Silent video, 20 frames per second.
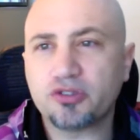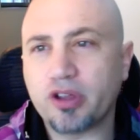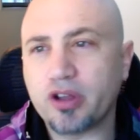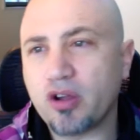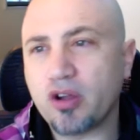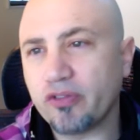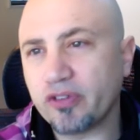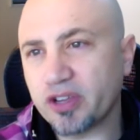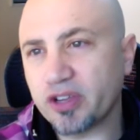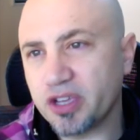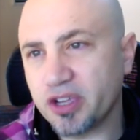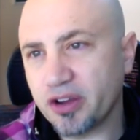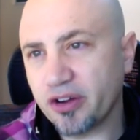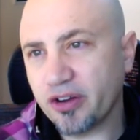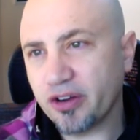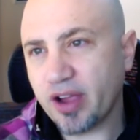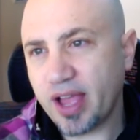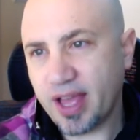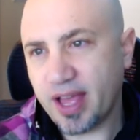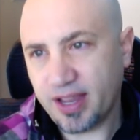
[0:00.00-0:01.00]
over
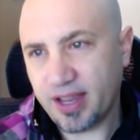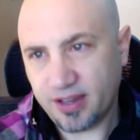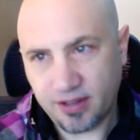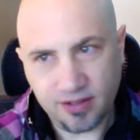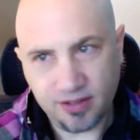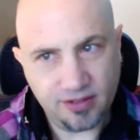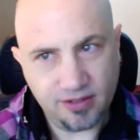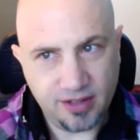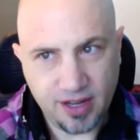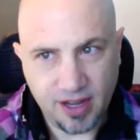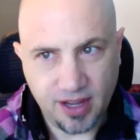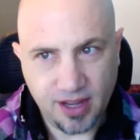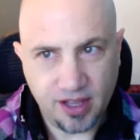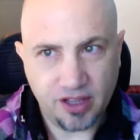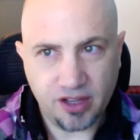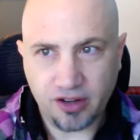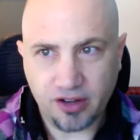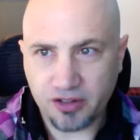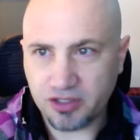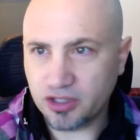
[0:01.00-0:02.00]
here, and
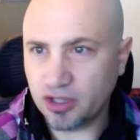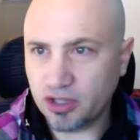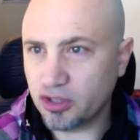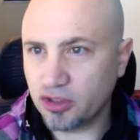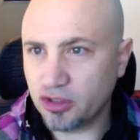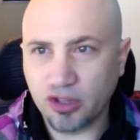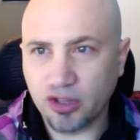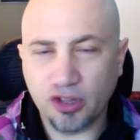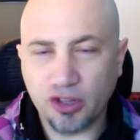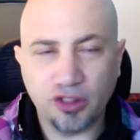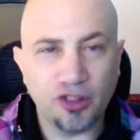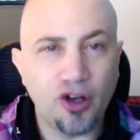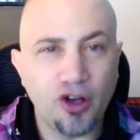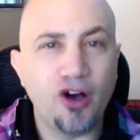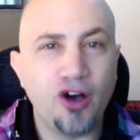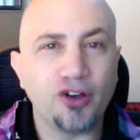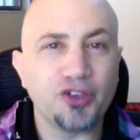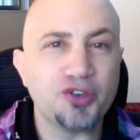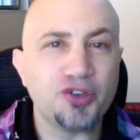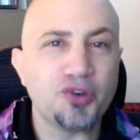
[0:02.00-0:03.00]
here's the
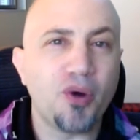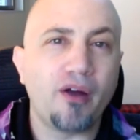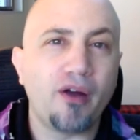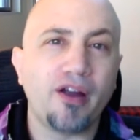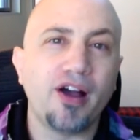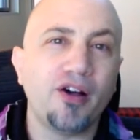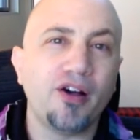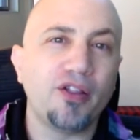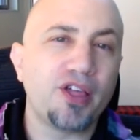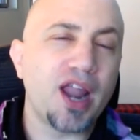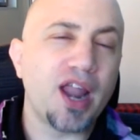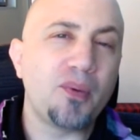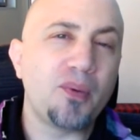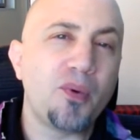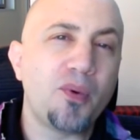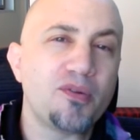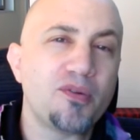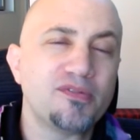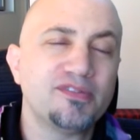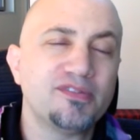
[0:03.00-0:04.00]
long URL that I
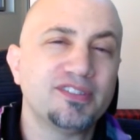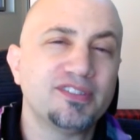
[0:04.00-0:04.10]
won't